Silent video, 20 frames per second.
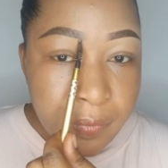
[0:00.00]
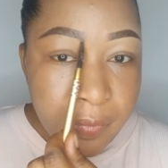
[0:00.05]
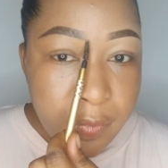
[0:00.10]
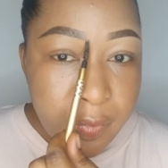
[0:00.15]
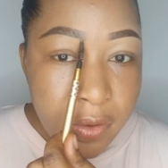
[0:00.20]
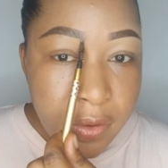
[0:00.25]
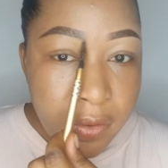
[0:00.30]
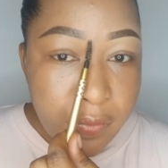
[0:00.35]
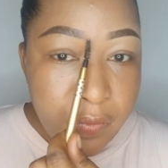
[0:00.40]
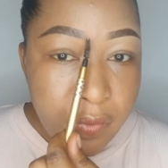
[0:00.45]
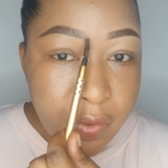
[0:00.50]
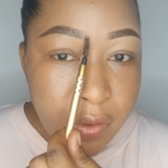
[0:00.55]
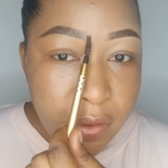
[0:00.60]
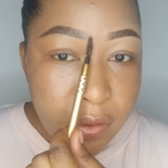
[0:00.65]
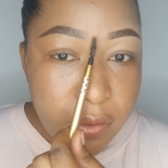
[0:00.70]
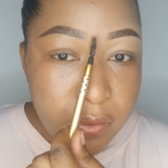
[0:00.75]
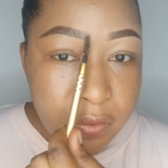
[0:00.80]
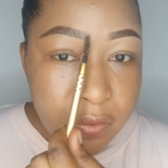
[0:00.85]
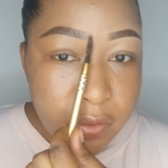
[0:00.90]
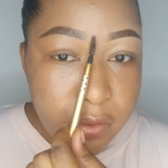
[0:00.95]
area
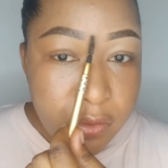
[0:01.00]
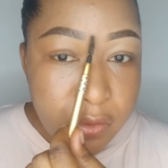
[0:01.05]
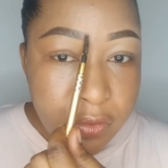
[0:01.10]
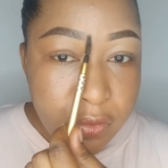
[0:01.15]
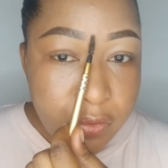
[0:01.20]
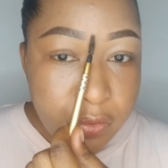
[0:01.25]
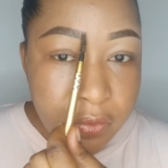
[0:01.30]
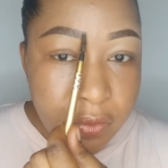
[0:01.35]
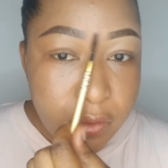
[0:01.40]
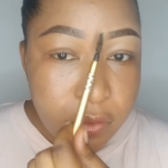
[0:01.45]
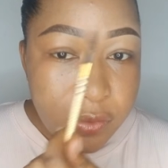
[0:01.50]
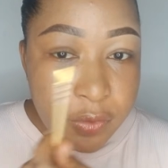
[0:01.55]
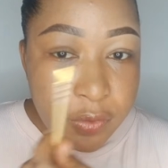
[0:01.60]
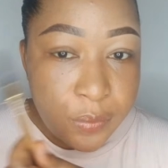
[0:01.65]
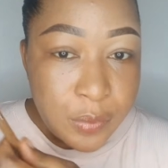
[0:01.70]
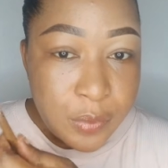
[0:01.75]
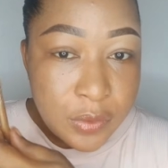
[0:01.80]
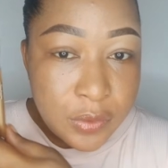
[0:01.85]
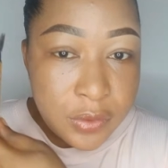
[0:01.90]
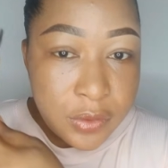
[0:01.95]
as natural as
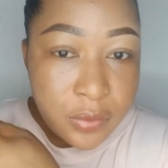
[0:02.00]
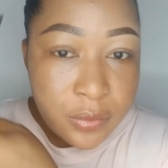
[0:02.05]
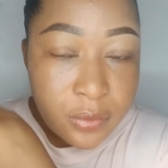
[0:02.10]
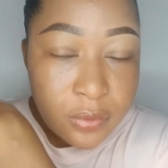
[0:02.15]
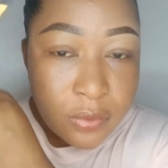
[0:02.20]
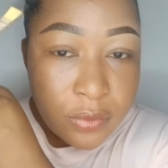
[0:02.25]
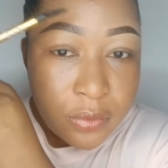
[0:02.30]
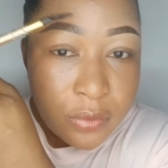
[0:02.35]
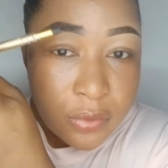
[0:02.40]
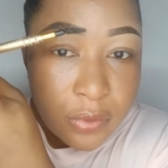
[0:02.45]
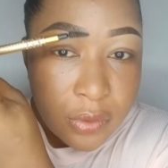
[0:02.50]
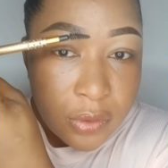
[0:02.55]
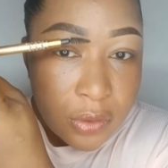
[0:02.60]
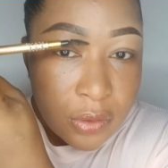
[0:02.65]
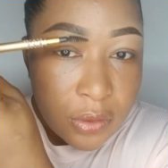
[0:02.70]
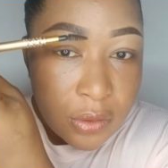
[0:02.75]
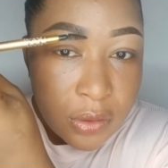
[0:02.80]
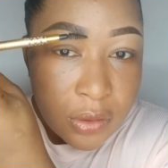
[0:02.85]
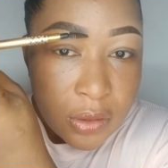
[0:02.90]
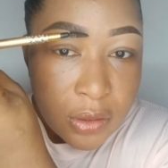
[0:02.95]
possible,
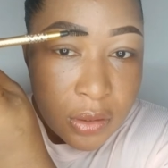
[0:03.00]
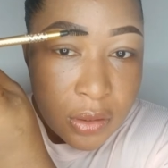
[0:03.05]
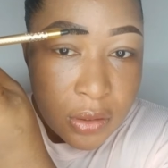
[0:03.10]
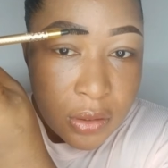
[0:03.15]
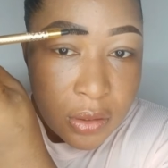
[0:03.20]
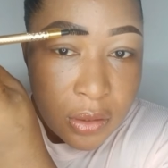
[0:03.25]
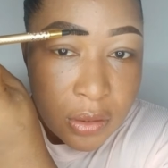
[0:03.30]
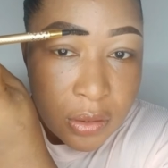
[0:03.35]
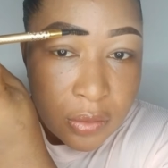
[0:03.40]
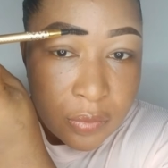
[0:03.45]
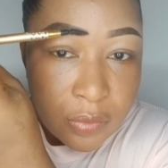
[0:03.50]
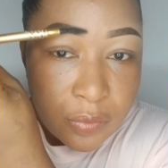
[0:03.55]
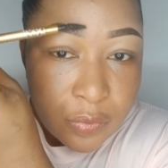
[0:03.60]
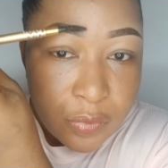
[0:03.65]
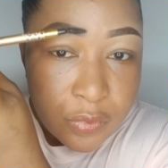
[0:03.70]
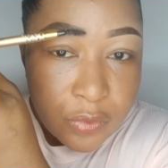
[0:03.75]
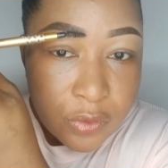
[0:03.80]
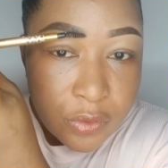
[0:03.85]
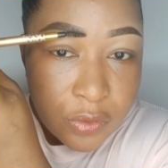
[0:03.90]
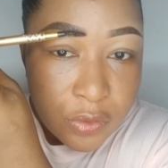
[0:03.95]
and then
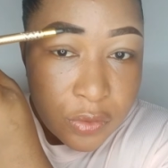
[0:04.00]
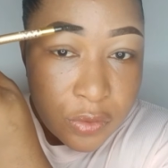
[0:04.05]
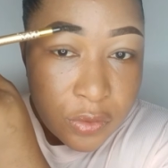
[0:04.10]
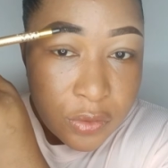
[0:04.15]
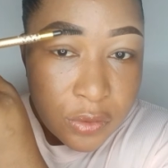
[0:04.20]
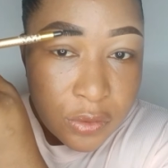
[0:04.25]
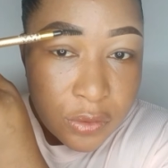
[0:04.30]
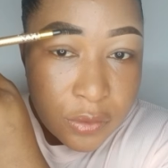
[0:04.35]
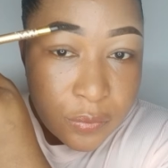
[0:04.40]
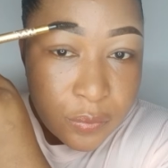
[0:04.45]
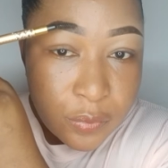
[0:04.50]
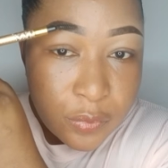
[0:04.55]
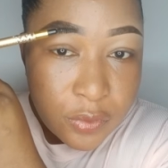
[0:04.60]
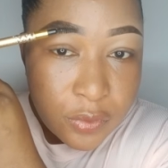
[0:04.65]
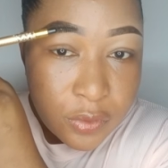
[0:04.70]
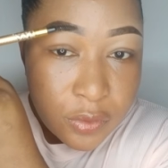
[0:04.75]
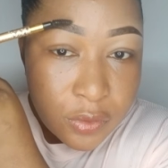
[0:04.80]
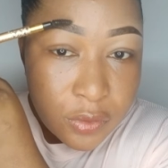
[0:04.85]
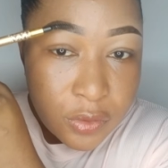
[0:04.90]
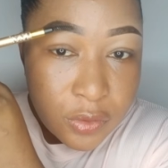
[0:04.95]
brush it,
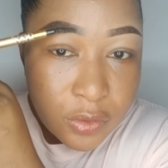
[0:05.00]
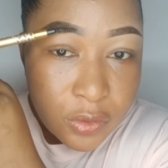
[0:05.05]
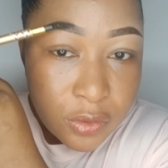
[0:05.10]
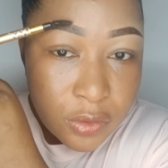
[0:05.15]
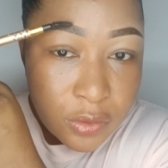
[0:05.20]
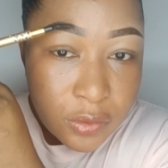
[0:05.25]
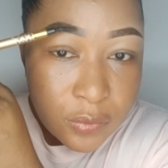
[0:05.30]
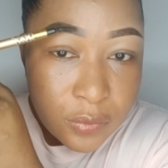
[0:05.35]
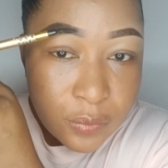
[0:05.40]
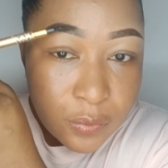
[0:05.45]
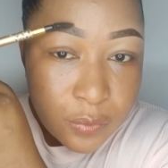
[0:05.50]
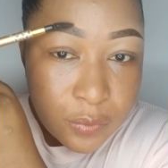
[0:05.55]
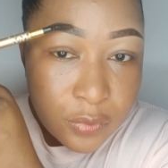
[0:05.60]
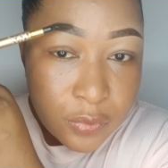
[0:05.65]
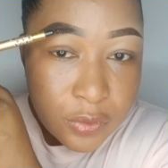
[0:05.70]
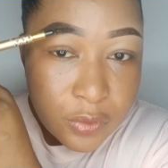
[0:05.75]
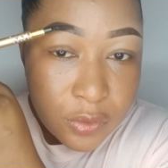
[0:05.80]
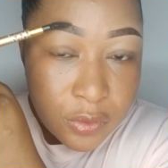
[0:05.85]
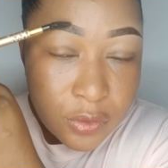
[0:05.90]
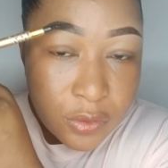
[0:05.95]
brush it,
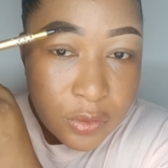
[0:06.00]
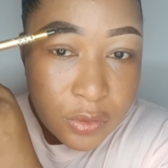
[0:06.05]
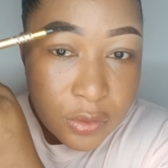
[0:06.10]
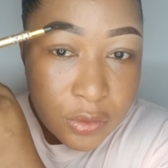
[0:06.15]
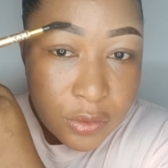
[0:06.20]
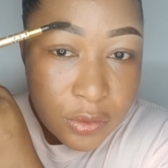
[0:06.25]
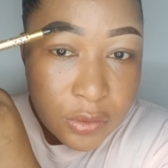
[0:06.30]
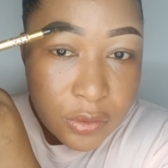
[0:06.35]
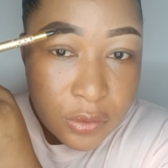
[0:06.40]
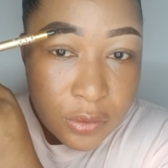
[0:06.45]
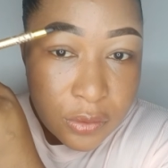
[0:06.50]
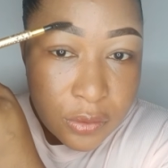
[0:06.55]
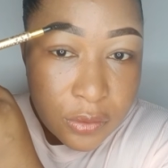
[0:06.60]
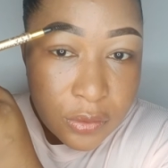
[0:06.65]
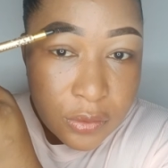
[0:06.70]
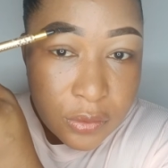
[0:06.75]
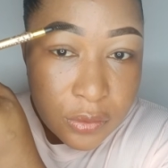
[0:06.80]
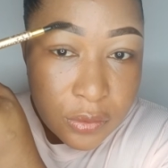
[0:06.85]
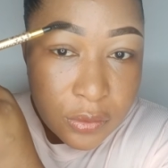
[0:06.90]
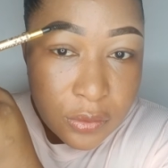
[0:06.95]
brush it.
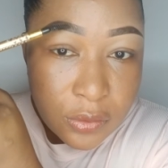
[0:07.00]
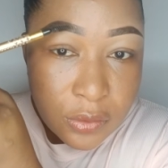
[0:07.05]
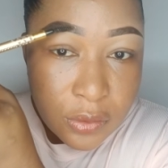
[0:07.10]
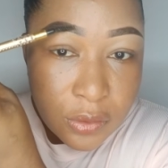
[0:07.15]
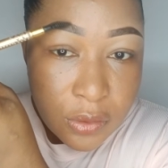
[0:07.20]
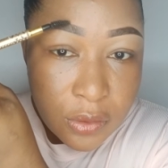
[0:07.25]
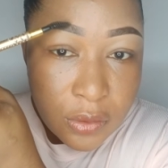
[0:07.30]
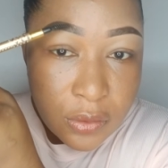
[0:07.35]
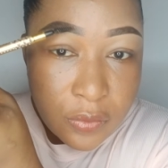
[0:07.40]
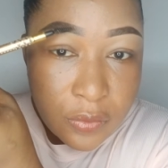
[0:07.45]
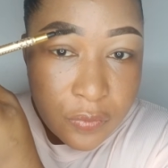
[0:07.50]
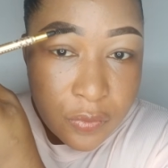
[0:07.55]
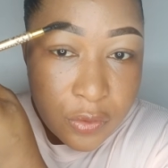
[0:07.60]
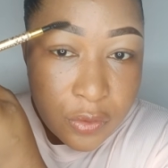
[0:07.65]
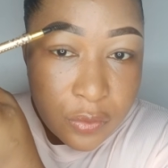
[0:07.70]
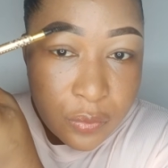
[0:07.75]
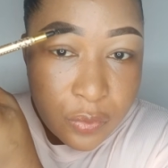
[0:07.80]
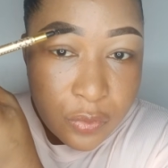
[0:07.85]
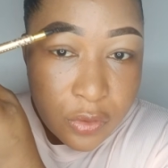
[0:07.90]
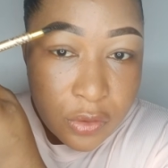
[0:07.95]
When
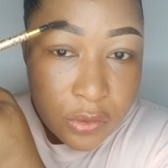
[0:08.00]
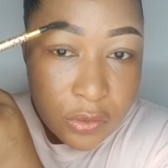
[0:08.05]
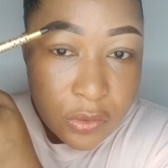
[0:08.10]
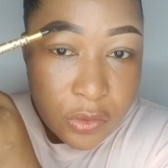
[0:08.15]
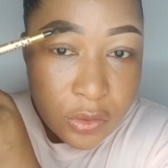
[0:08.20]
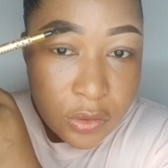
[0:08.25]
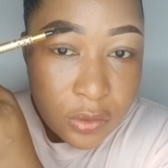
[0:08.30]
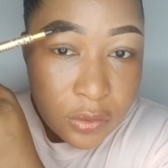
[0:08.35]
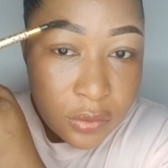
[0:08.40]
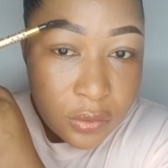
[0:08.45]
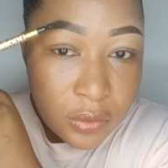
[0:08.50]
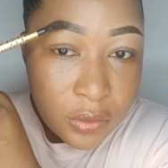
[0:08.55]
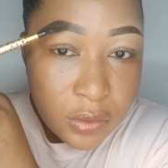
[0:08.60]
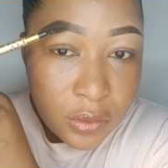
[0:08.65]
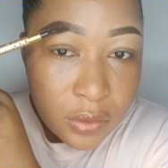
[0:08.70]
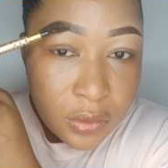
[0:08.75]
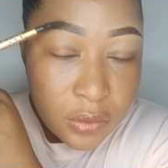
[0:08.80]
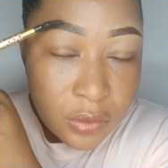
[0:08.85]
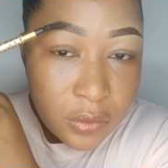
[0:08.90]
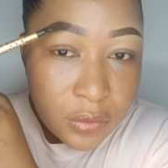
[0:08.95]
you're brushing,
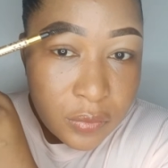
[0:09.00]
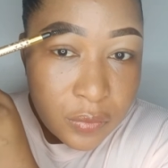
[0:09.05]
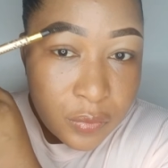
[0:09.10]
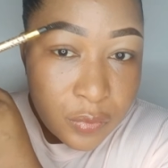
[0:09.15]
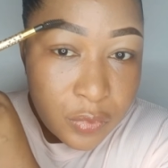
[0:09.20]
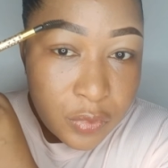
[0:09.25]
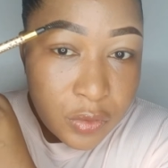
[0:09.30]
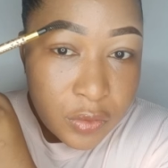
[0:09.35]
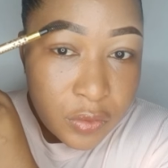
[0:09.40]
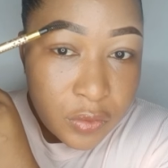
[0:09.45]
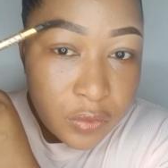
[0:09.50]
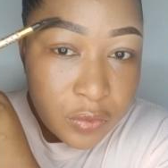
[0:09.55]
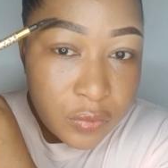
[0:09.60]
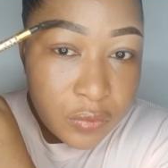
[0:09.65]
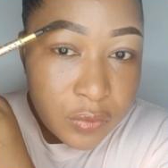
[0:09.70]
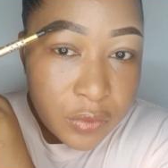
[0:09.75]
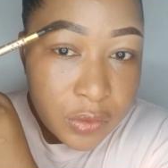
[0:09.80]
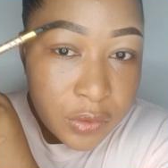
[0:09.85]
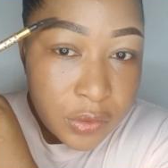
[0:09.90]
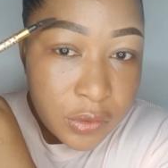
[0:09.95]
brush
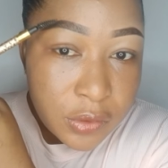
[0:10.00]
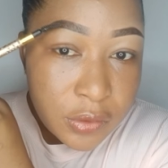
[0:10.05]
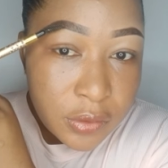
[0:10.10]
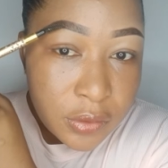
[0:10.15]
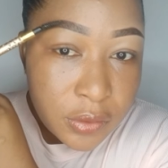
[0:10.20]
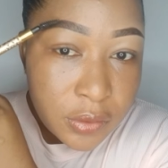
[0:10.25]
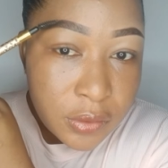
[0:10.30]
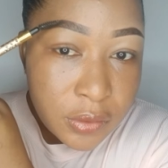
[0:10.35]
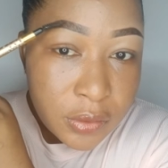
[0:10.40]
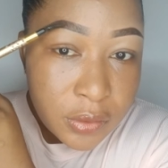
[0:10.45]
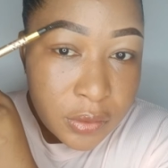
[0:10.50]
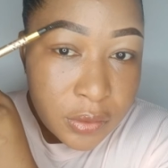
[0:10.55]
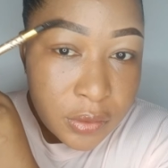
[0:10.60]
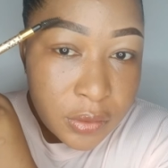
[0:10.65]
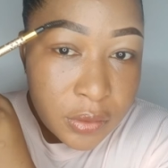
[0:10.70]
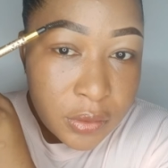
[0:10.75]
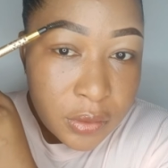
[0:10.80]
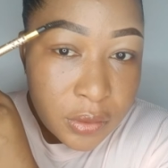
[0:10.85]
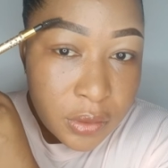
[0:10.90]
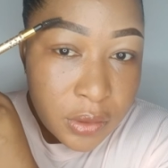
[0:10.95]
towards
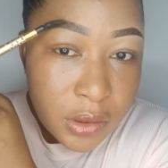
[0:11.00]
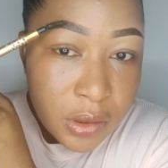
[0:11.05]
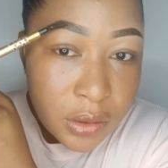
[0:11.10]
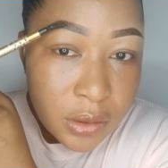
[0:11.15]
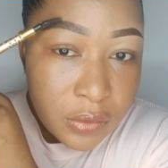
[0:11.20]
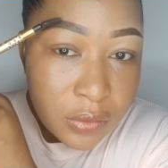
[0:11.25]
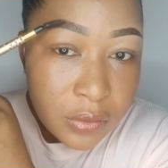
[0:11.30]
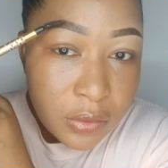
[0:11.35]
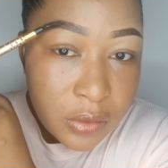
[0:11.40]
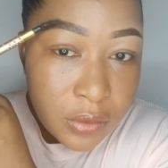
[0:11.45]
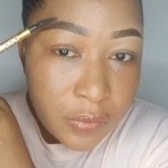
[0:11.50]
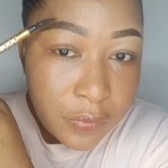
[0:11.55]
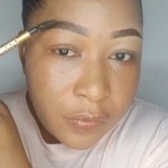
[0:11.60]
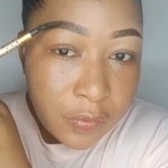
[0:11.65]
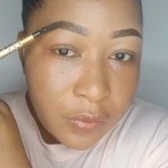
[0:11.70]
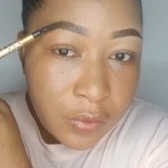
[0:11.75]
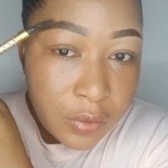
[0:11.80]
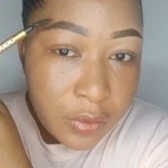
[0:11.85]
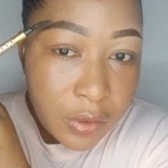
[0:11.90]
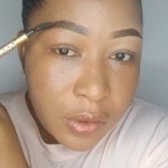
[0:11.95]
the angle of
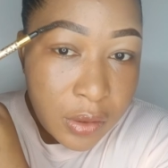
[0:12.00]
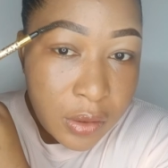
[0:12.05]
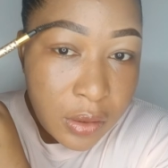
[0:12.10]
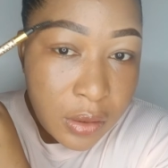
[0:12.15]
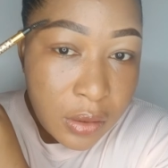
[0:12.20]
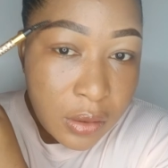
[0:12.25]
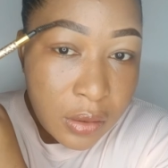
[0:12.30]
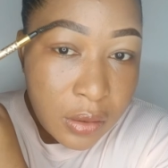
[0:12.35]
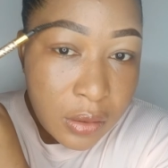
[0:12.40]
your hair,